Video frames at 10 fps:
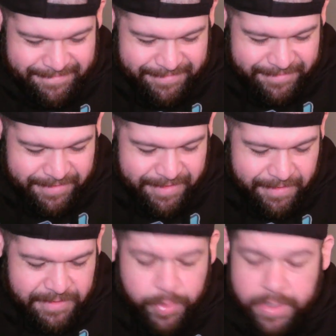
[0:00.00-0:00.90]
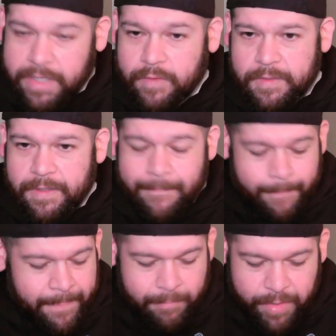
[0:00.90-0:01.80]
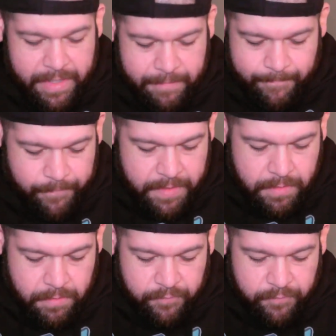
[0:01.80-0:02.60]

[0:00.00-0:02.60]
let's check it out. It's pre-owned, but you know,